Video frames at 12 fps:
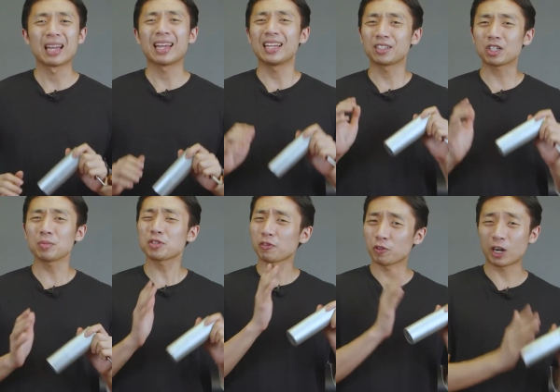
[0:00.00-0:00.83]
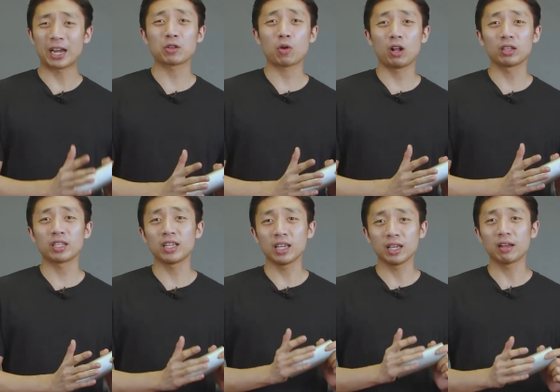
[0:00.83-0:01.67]
In terms of grind
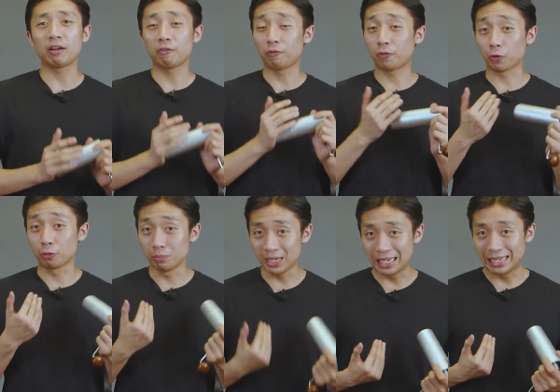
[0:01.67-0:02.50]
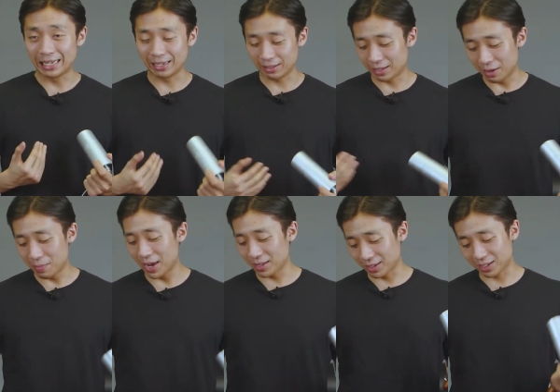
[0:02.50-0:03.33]
quality, for me, they
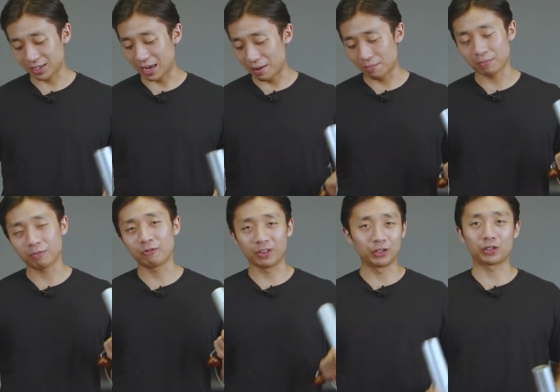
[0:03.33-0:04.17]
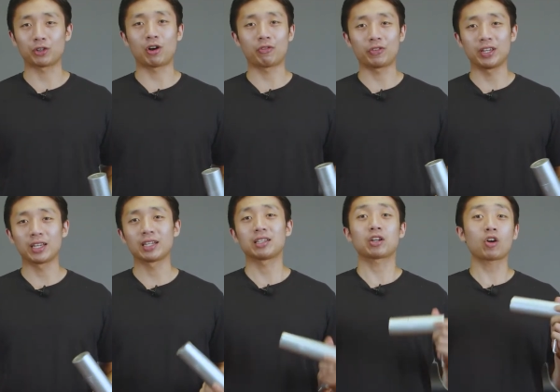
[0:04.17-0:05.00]
make the same filter coffee.
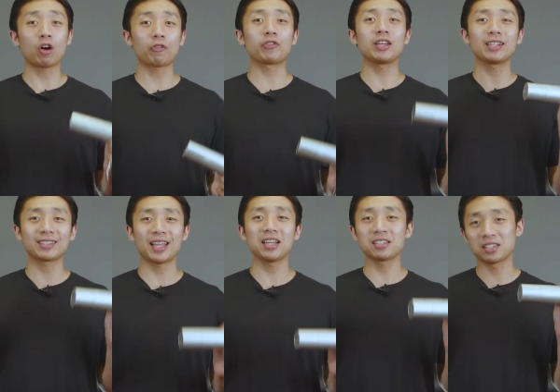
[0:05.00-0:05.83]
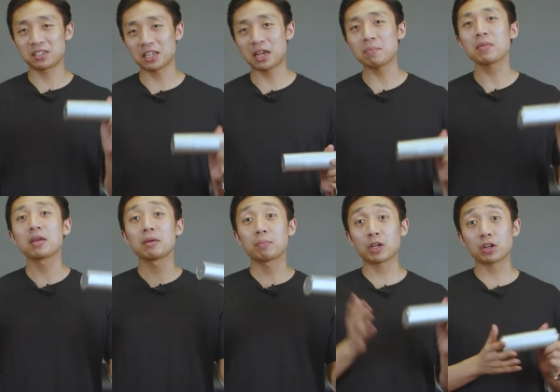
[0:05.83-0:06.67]
The coffee tastes the same
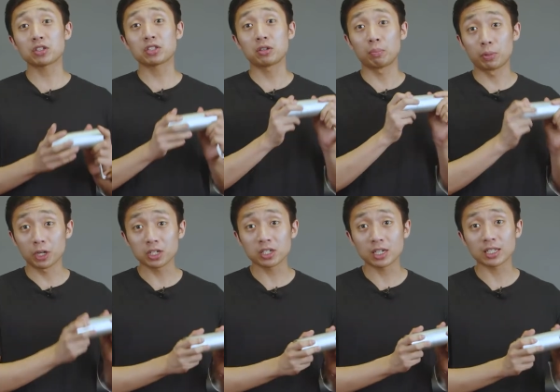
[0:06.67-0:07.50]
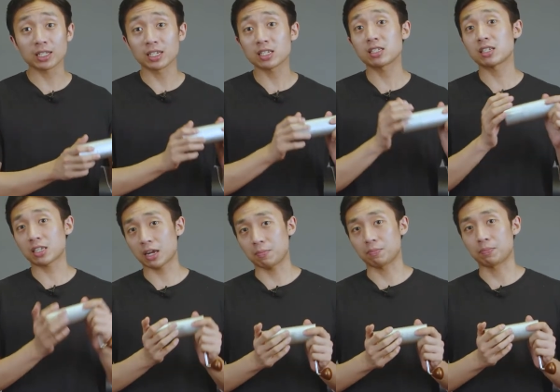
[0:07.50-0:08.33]
because the burr set is the same.